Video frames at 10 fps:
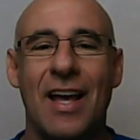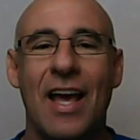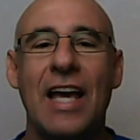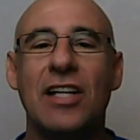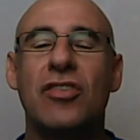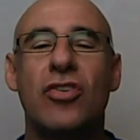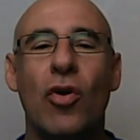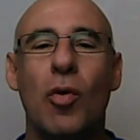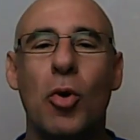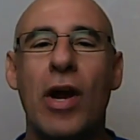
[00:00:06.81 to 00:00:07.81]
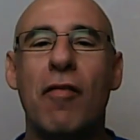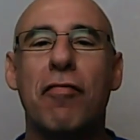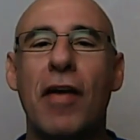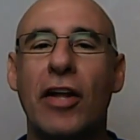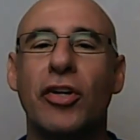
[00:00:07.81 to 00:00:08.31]
Hey, it's Joe Amoia,
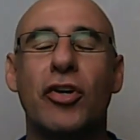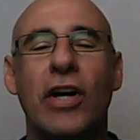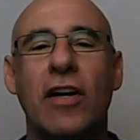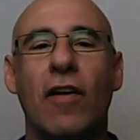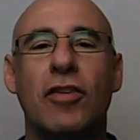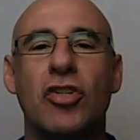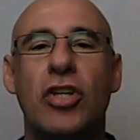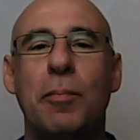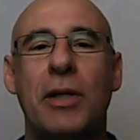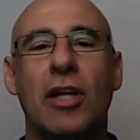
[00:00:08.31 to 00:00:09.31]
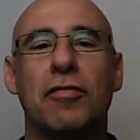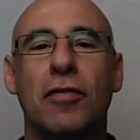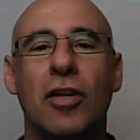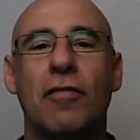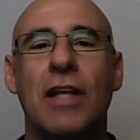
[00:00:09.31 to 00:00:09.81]
founder and creator of the
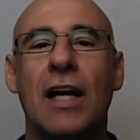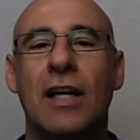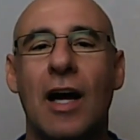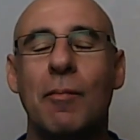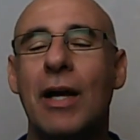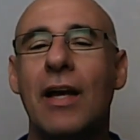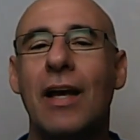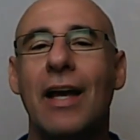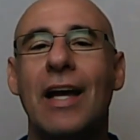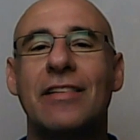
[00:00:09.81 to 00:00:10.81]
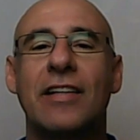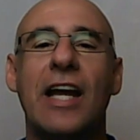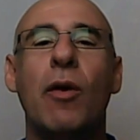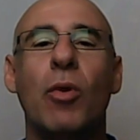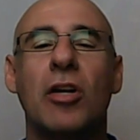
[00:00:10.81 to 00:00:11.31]
GPSforlove.com. And
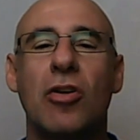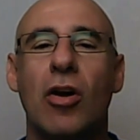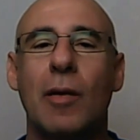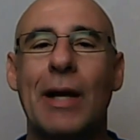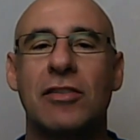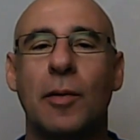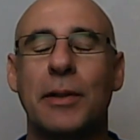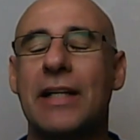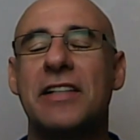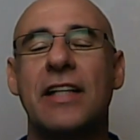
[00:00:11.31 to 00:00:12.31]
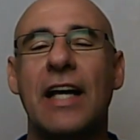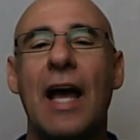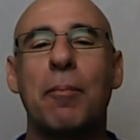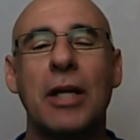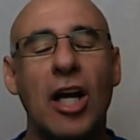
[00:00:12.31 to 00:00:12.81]
today I want to talk about something I see
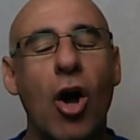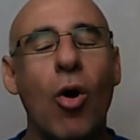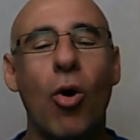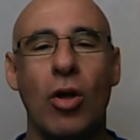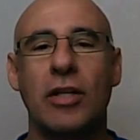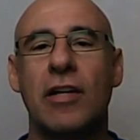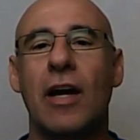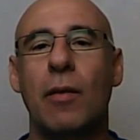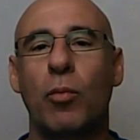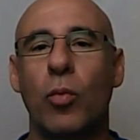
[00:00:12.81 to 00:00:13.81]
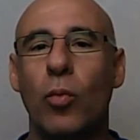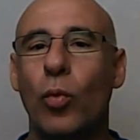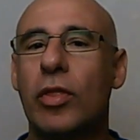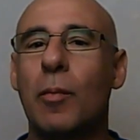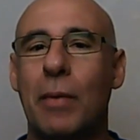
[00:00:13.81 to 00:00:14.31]
happening all the time
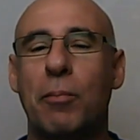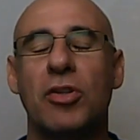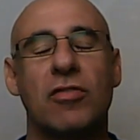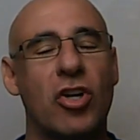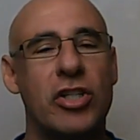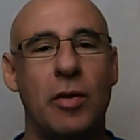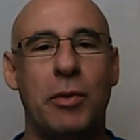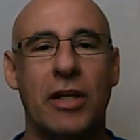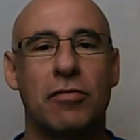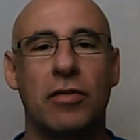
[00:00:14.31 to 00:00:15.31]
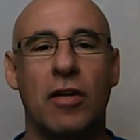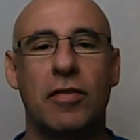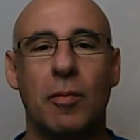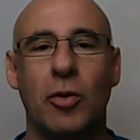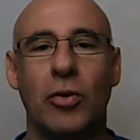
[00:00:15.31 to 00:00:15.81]
with the members of our GPS for
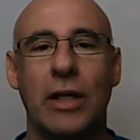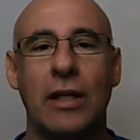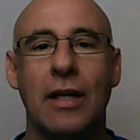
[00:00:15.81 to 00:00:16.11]
Love community.